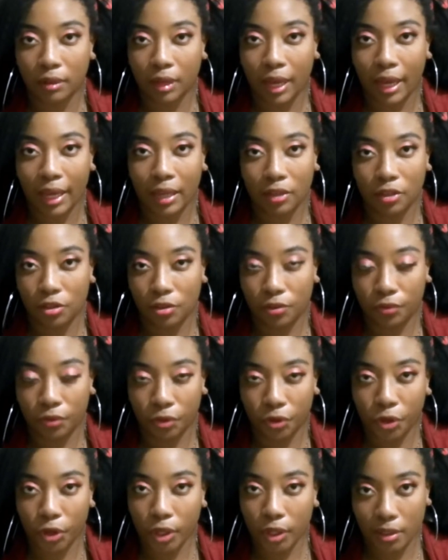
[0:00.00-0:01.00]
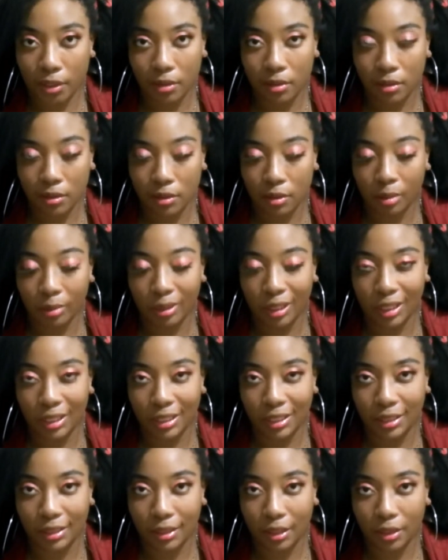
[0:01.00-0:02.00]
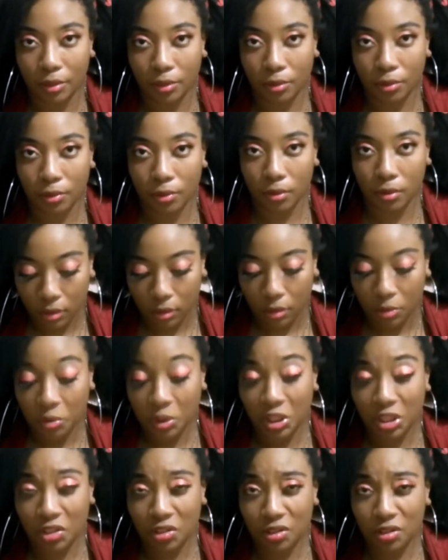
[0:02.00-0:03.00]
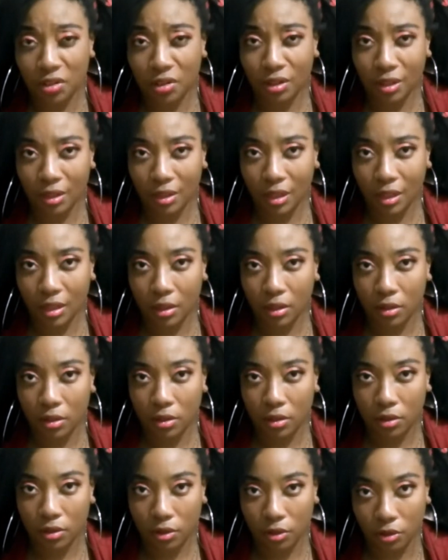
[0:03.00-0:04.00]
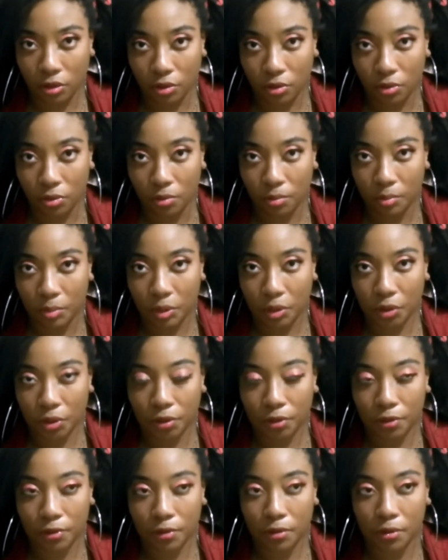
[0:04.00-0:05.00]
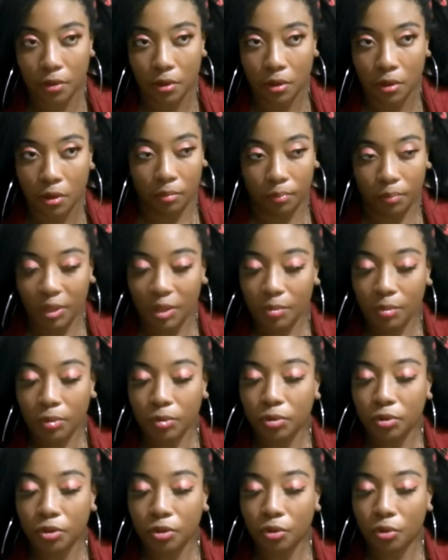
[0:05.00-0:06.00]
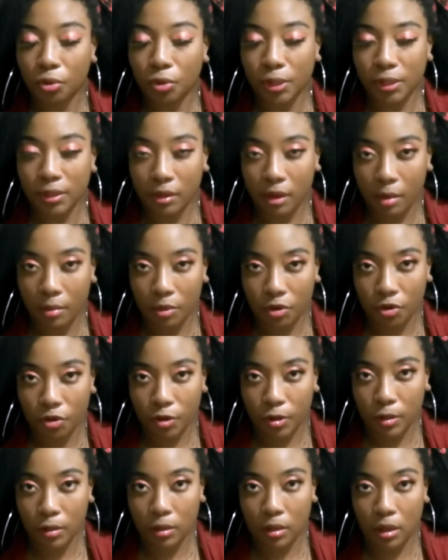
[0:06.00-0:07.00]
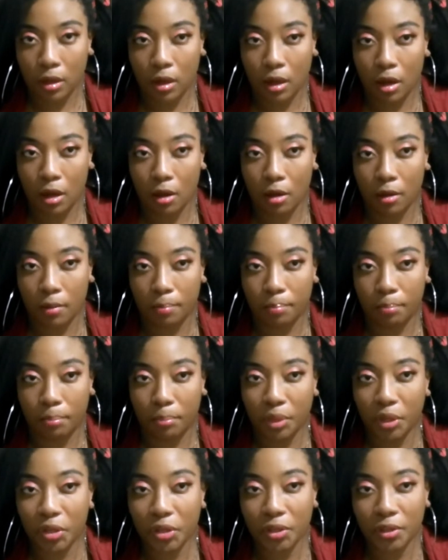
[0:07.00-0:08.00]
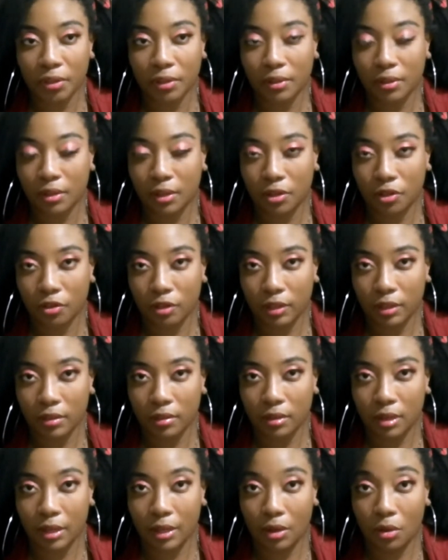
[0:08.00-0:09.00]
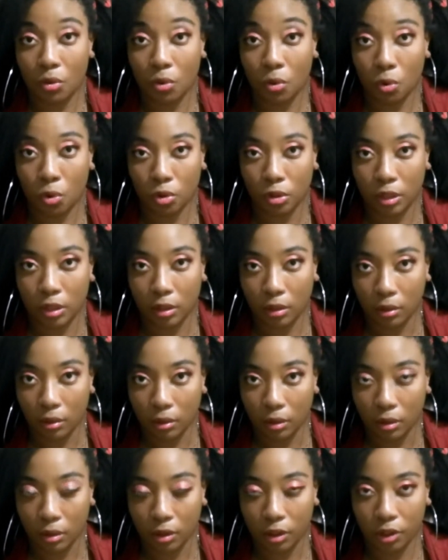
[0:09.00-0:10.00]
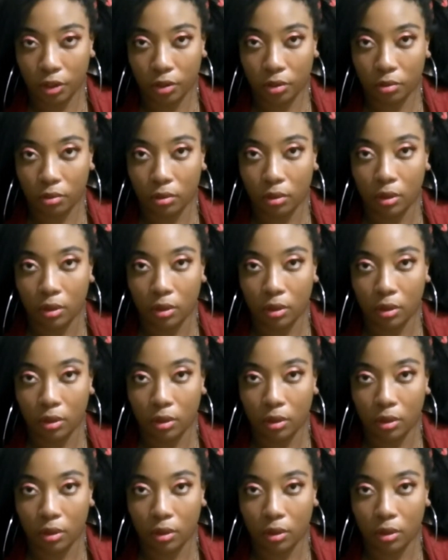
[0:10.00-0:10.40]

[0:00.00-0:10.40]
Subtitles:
had just forgotten some of the details, which is a good thing to do because people don't always come across a book series in order, you know?